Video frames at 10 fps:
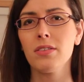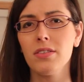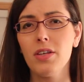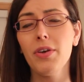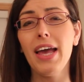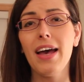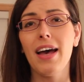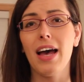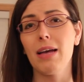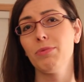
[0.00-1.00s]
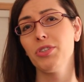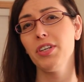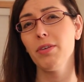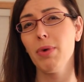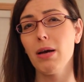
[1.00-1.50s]
So yeah, I'm sure
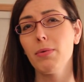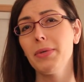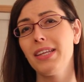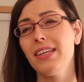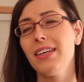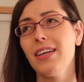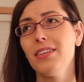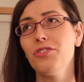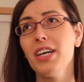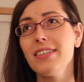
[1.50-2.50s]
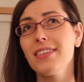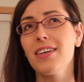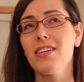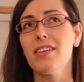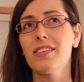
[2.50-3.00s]
you're probably thinking,
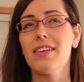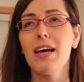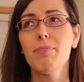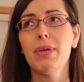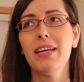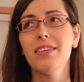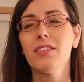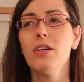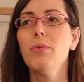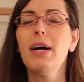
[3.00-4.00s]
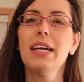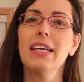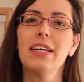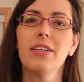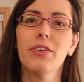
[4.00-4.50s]
Jessica, stop being so
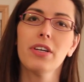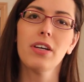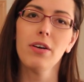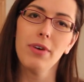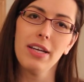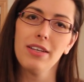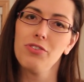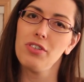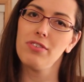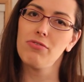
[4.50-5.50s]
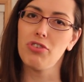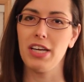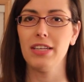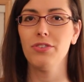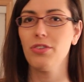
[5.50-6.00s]
whiny. You could go in and just
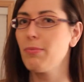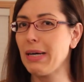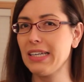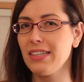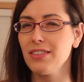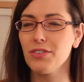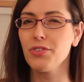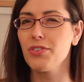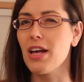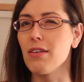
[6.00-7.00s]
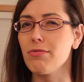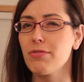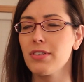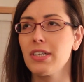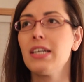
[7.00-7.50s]
change the bindings
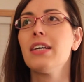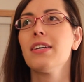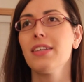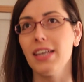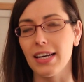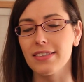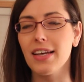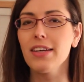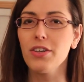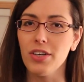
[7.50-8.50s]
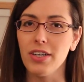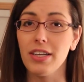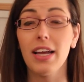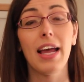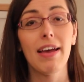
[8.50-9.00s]
yourself. Yes, I
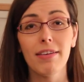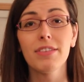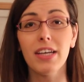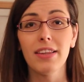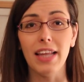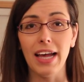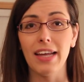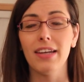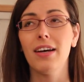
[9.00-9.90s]
could, and I have done that.